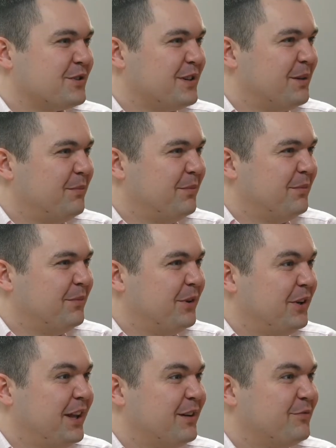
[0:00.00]
come? A
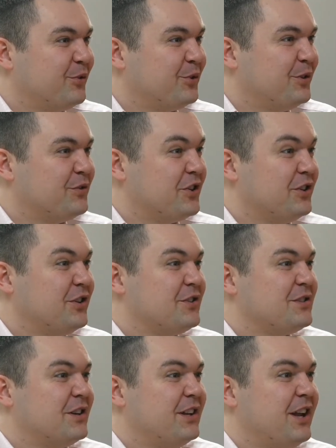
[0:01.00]
lot of foreclosures. Uh, there's a
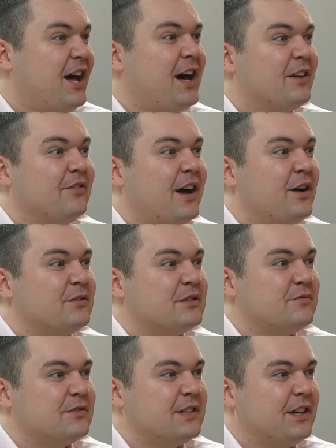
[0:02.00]
lot of houses mm. for
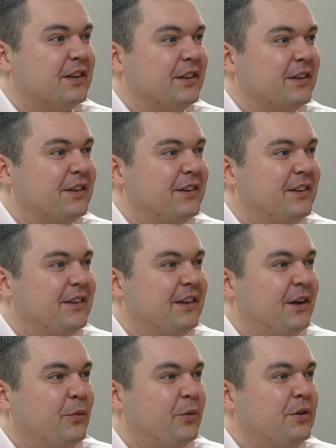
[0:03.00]
sale.
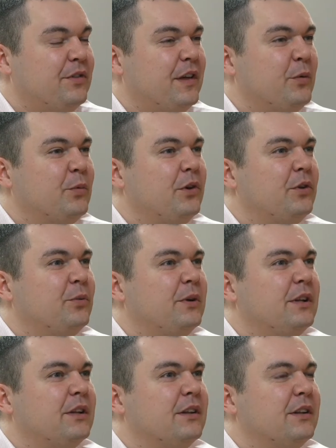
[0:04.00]
What do you think will
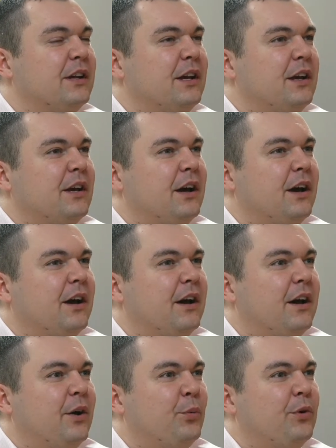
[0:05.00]
will
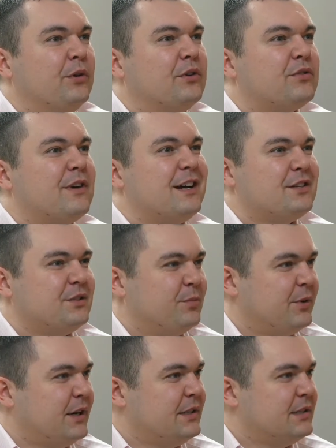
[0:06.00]
uh, will crash the
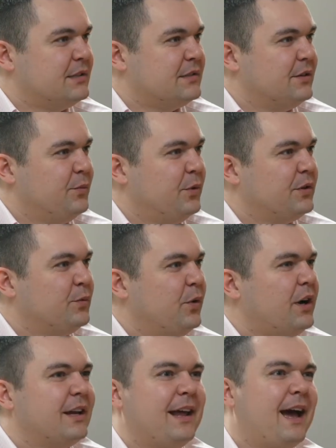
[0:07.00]
prices? What what
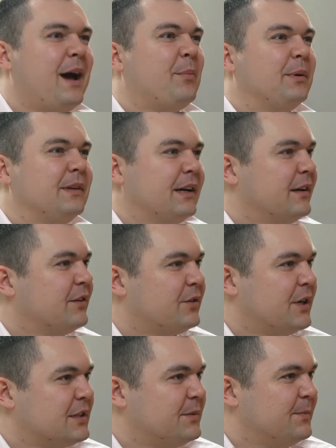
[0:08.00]
can happen that can
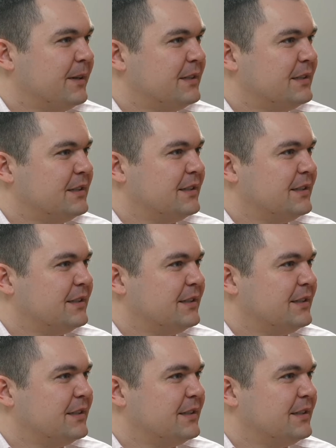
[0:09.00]
crash the prices?